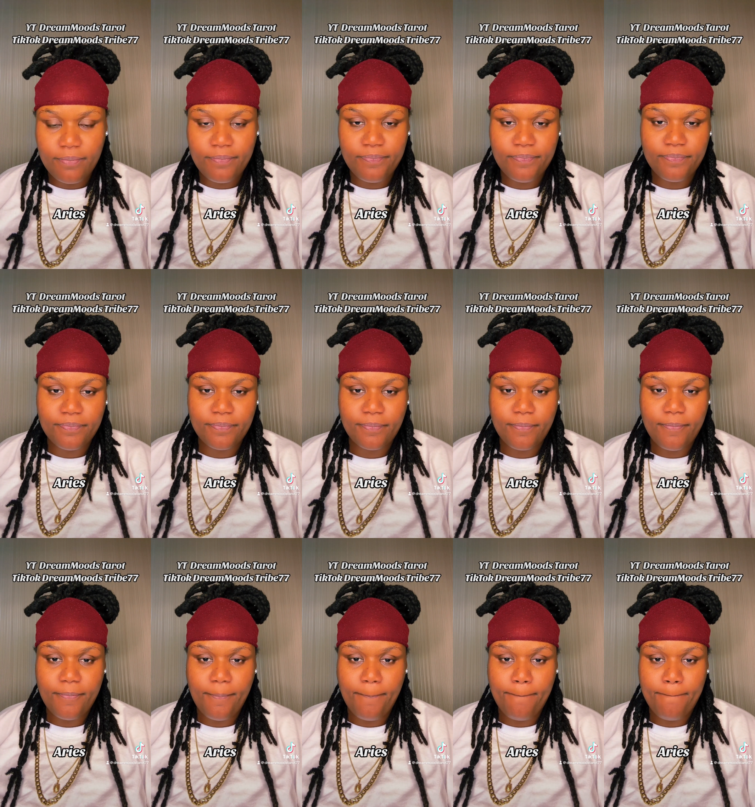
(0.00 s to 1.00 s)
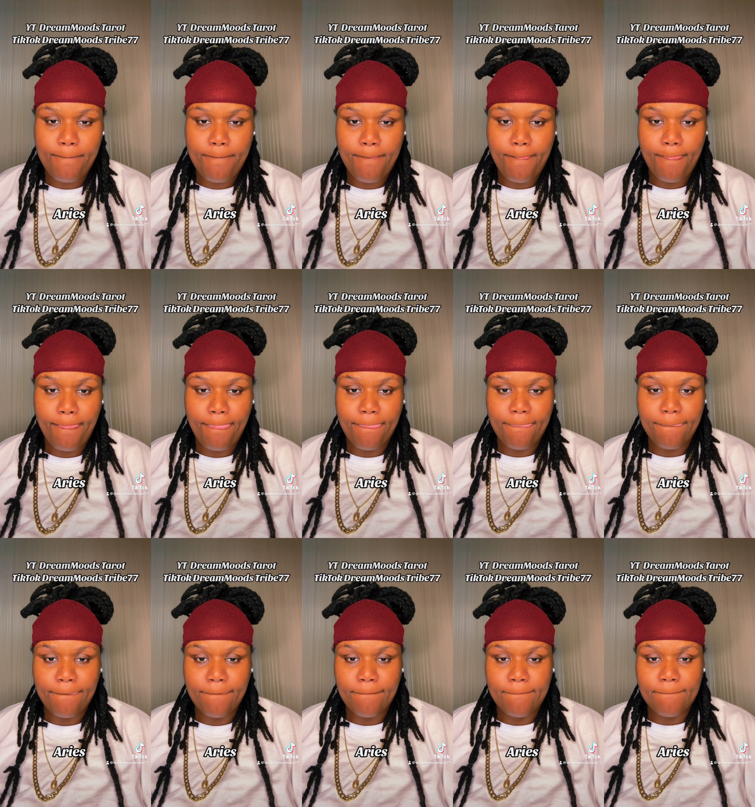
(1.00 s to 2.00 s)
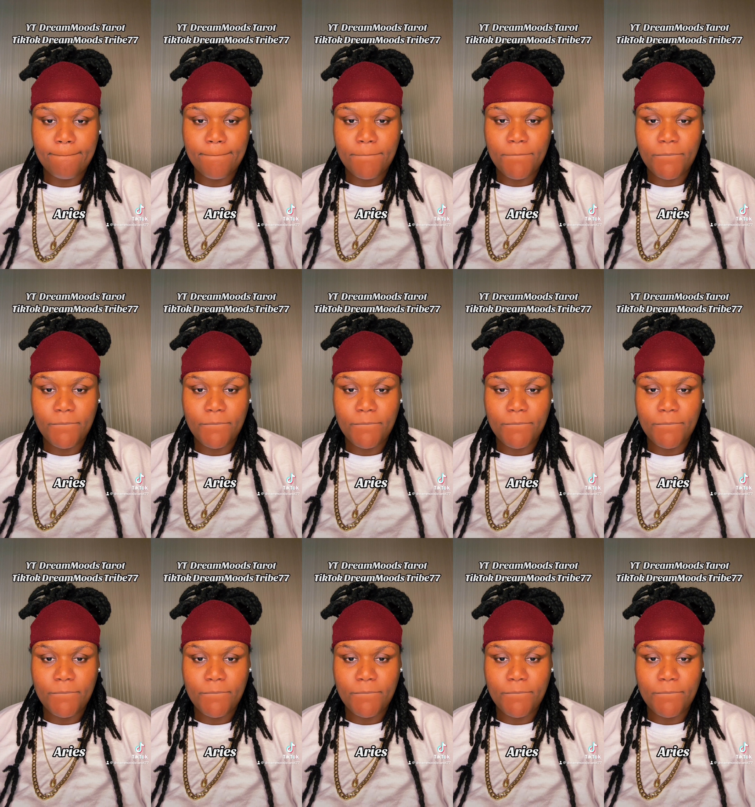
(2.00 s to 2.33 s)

Nobody speaks.